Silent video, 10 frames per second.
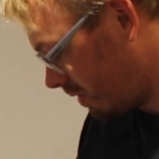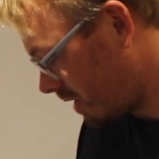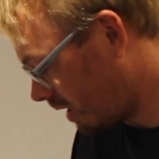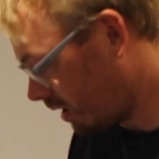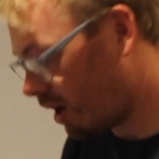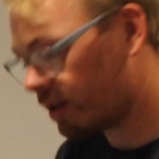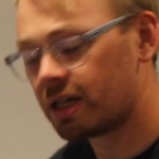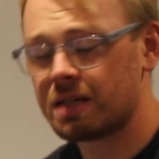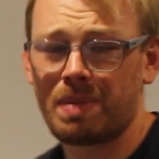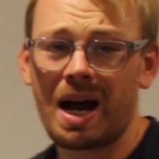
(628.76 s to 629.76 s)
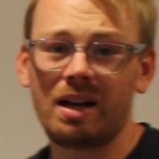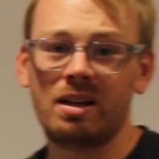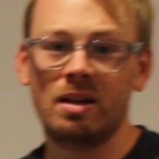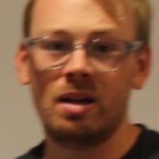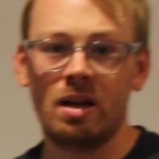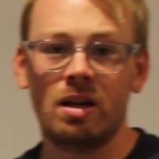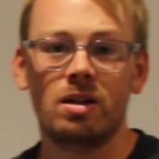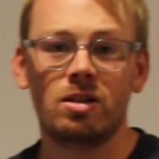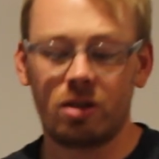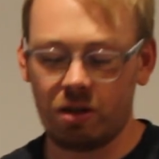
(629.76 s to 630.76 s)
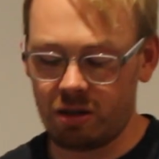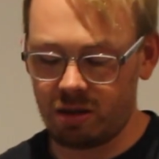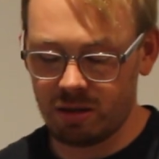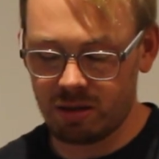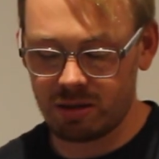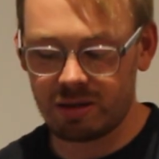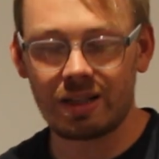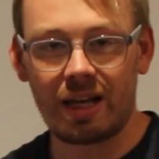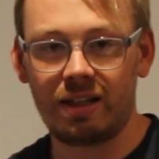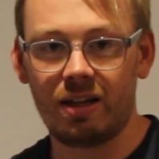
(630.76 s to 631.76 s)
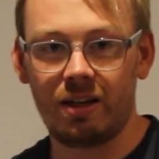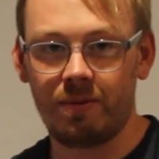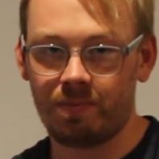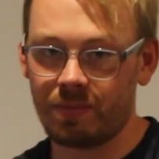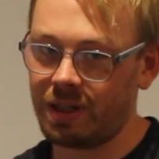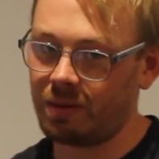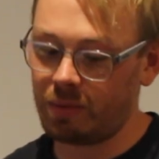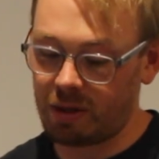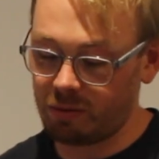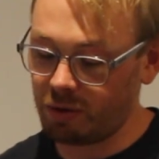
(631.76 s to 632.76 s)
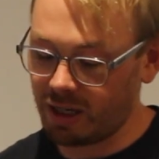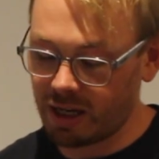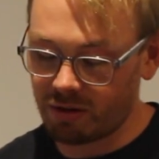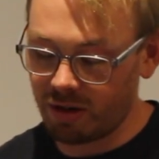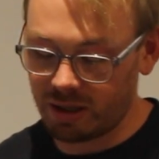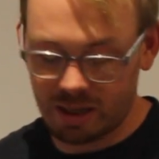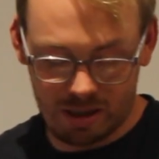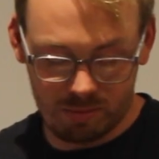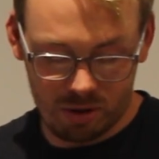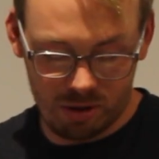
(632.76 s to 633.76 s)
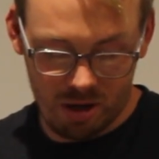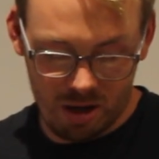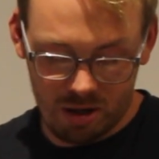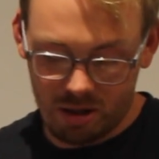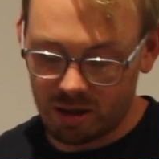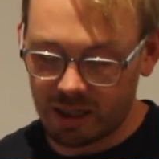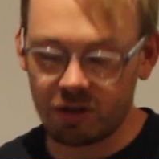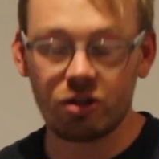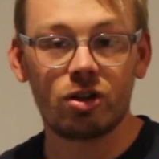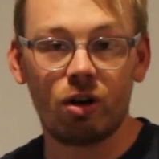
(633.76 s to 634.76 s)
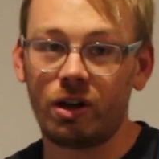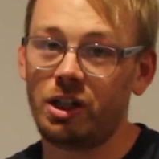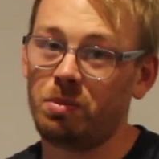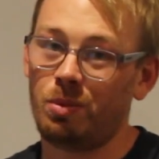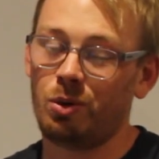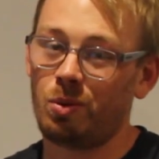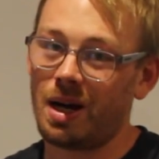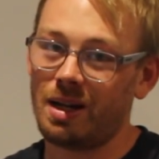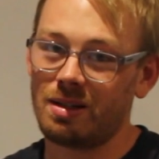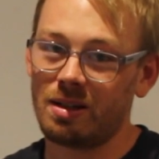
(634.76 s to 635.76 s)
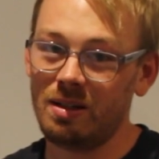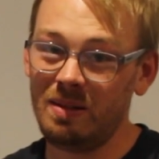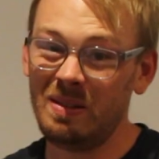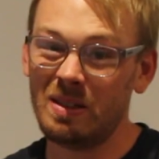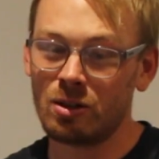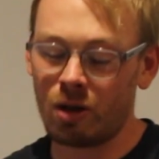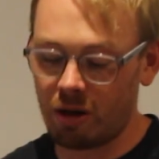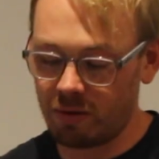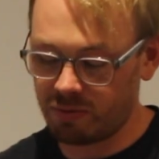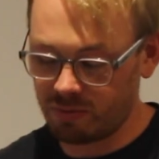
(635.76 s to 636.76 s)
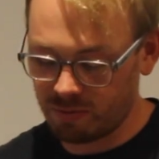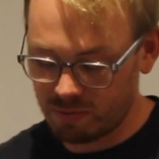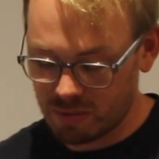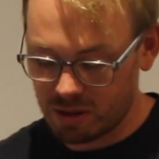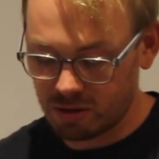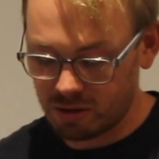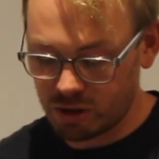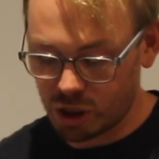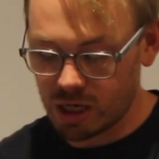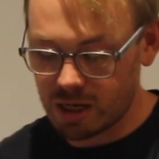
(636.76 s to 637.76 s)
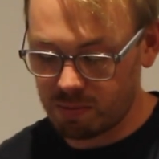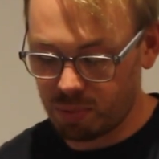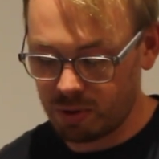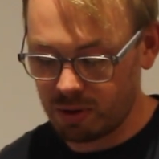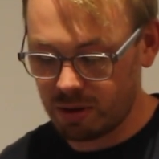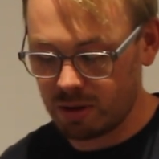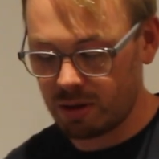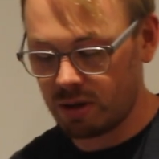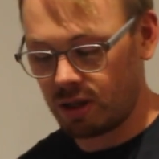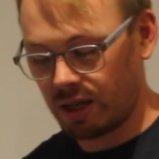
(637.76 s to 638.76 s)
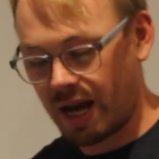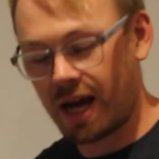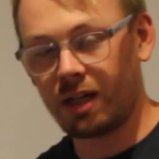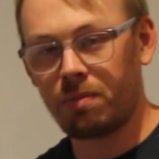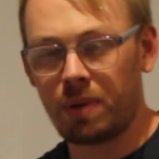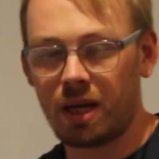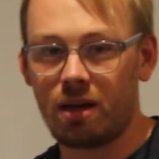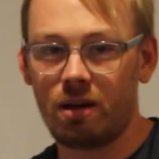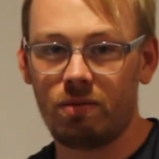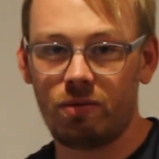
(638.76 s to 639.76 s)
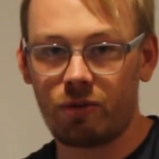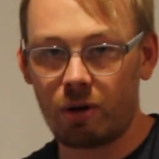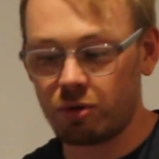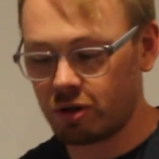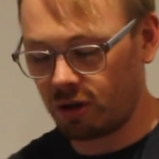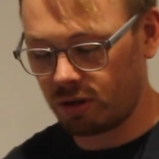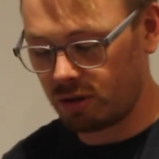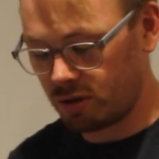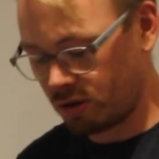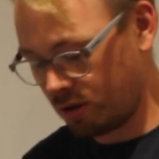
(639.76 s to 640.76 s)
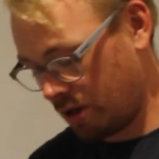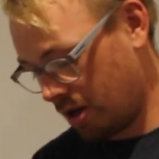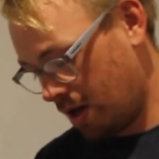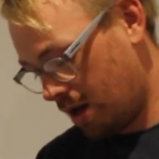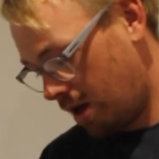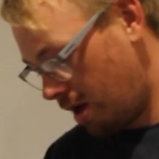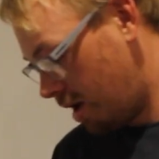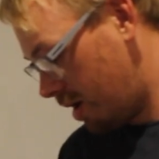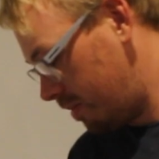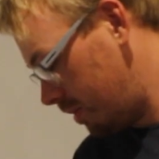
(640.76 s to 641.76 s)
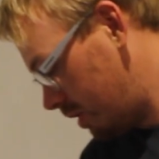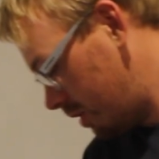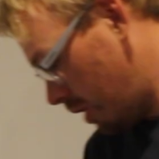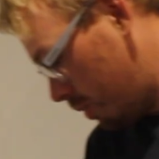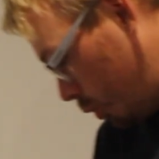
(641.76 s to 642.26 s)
a lot of these back, so it's like I'm going to get grilled again, but like a Scottish Budweiser, sort of cheap lager beer from Scotland. There's not